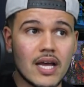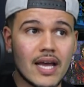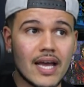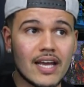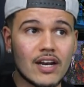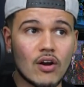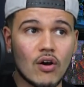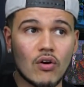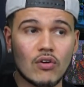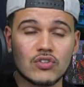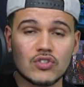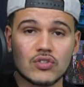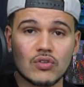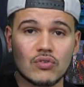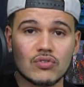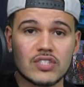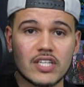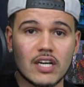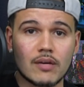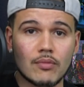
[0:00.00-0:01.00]
And
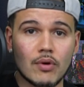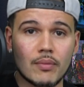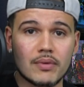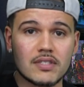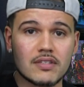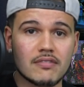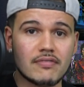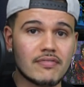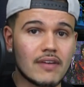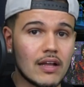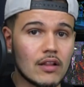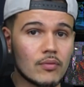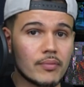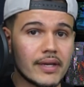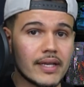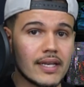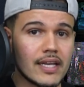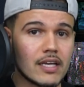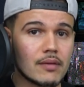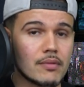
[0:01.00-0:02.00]
also take a moment to follow
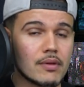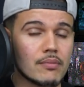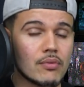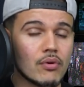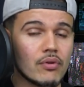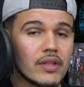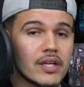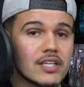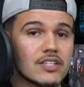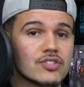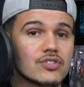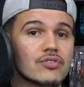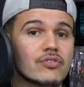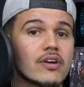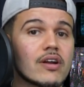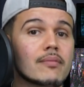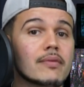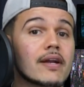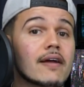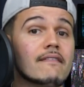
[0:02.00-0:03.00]
me and like me both on
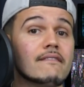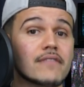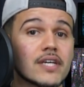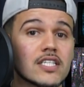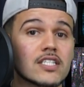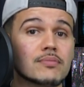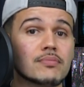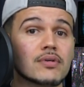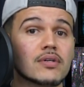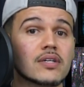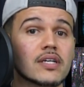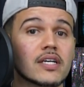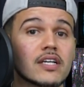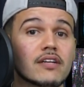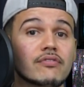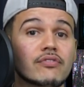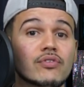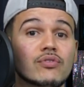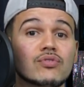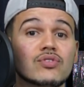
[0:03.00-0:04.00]
Instagram and on Facebook. And
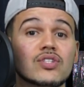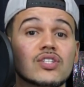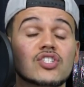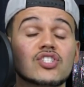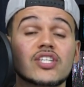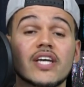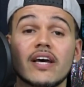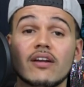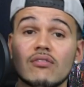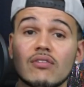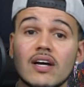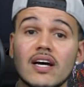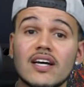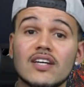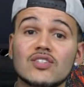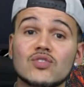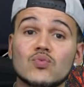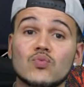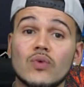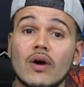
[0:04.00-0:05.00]
if you're new to the channel,
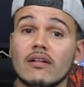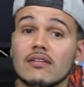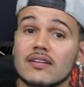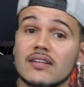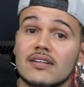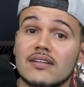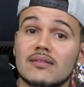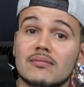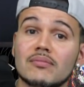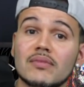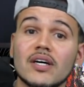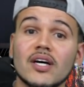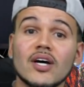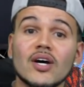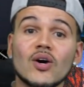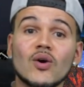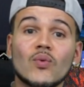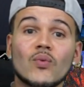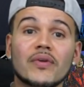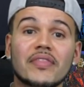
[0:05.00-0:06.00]
guys, welcome.
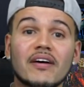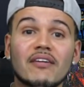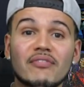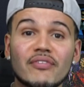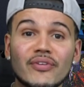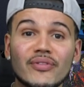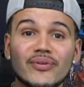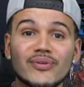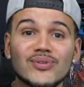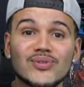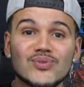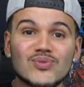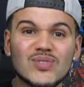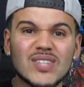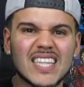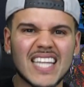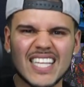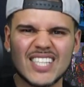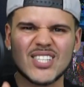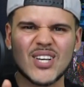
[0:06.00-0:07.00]
Without further ado,
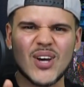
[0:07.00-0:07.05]
let's